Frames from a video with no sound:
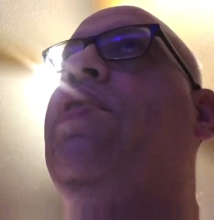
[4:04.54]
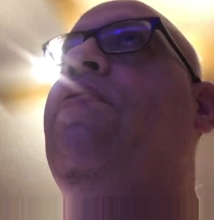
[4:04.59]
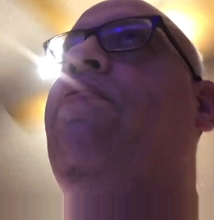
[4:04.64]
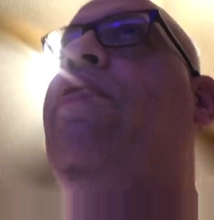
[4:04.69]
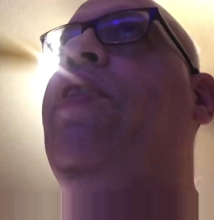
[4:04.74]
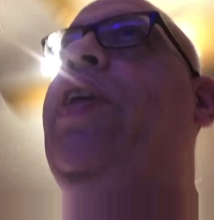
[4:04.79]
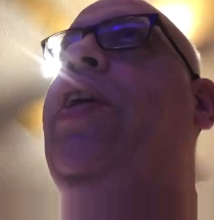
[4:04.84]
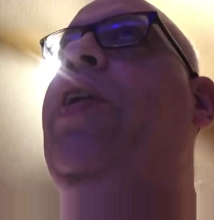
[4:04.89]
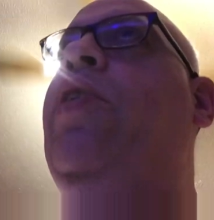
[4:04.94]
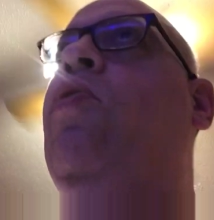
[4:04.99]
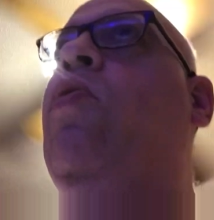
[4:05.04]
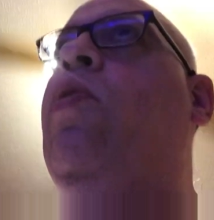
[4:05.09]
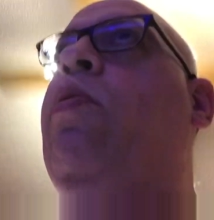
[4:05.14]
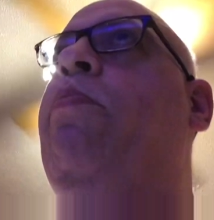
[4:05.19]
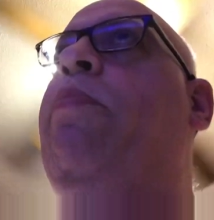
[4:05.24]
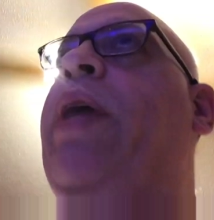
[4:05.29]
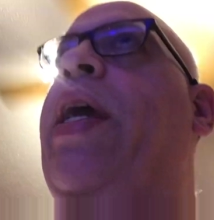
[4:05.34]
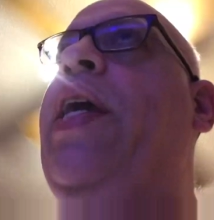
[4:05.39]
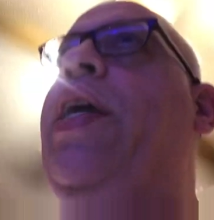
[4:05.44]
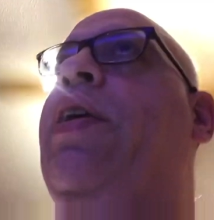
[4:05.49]
of the video or
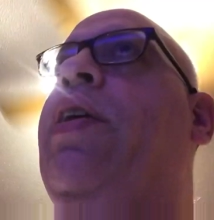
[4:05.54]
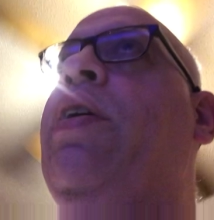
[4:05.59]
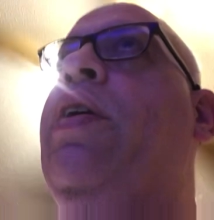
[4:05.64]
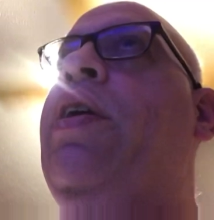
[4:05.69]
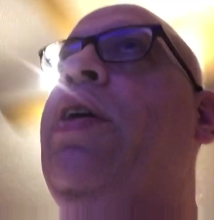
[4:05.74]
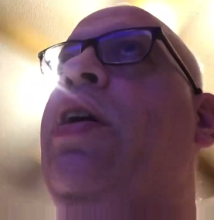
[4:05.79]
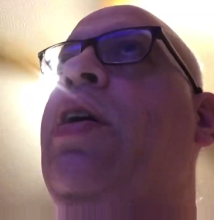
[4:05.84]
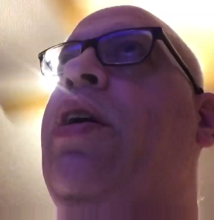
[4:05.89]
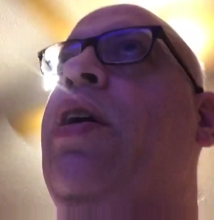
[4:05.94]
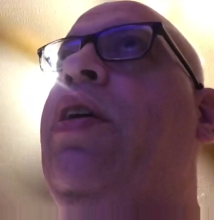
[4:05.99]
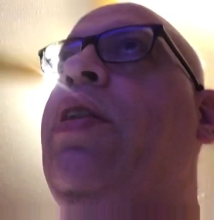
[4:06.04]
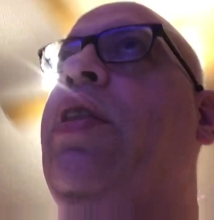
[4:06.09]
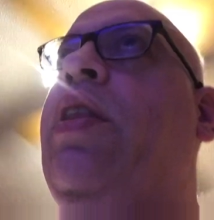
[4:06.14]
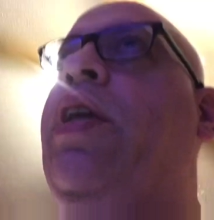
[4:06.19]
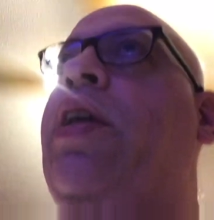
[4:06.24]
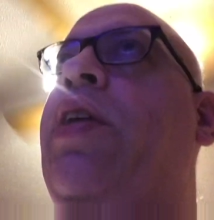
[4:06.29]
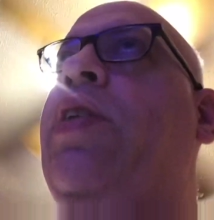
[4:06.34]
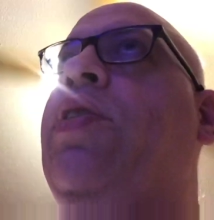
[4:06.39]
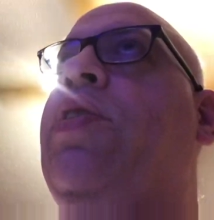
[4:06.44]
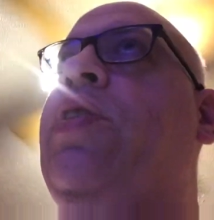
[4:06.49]
make
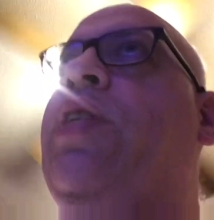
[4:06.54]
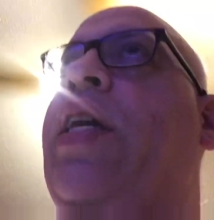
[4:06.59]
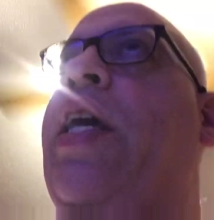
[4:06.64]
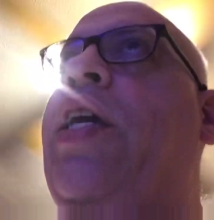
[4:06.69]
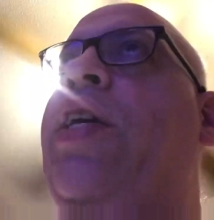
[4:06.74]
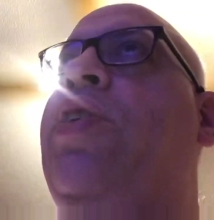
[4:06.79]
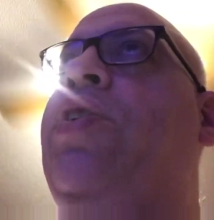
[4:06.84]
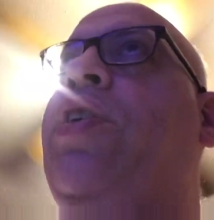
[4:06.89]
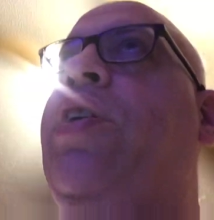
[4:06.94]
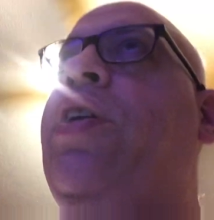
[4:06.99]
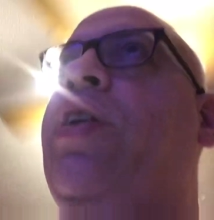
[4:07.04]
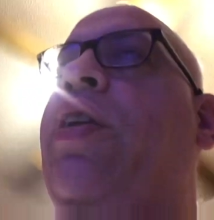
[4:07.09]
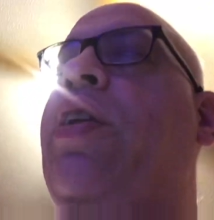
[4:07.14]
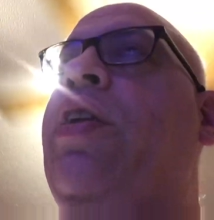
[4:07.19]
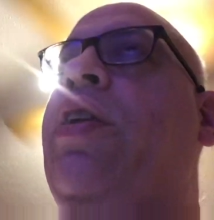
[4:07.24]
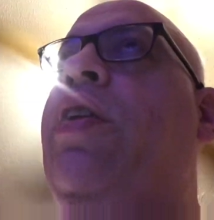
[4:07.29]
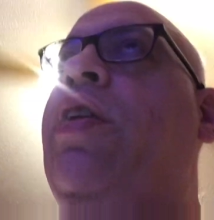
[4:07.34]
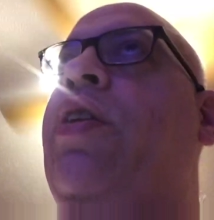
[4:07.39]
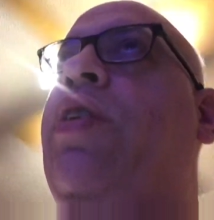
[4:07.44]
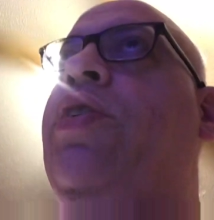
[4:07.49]
the
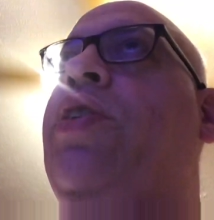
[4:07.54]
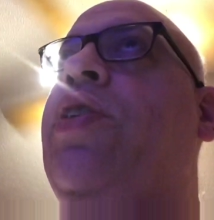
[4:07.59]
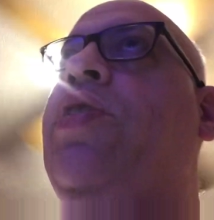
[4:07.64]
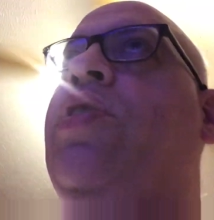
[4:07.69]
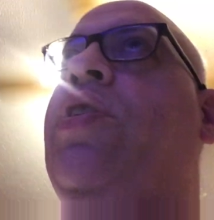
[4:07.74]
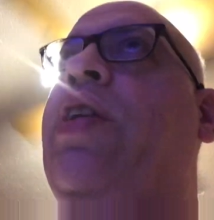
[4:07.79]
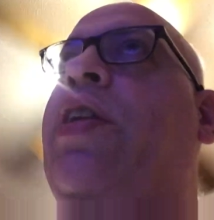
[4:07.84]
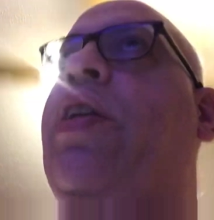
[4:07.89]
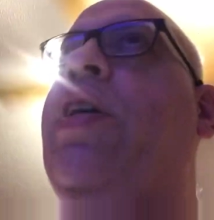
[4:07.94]
station just